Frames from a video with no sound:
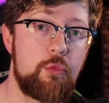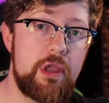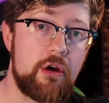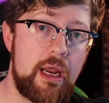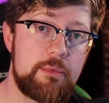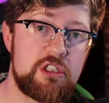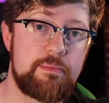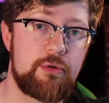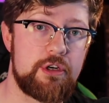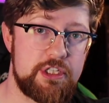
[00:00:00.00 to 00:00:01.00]
if we are able
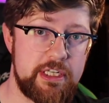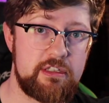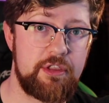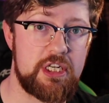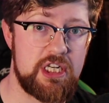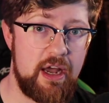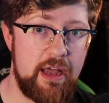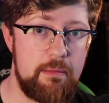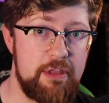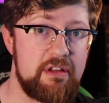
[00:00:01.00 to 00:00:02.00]
to predict the
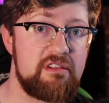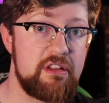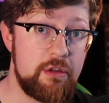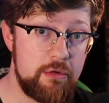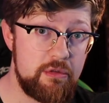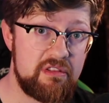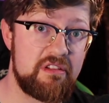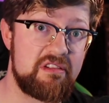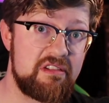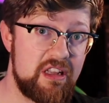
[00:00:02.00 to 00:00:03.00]
time that is
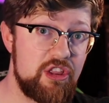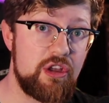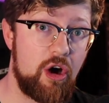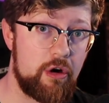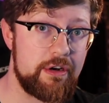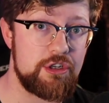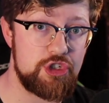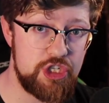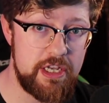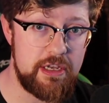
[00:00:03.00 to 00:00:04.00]
used to seed the
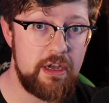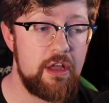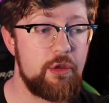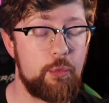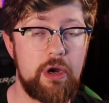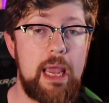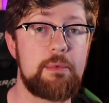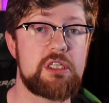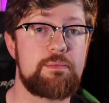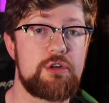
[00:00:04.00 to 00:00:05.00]
RNG, then we're
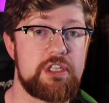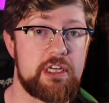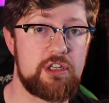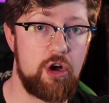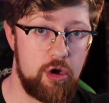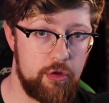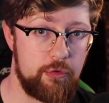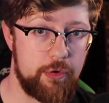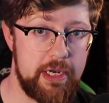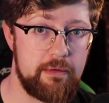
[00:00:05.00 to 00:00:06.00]
able to predict
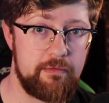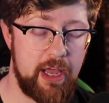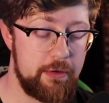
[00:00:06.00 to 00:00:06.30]
all the random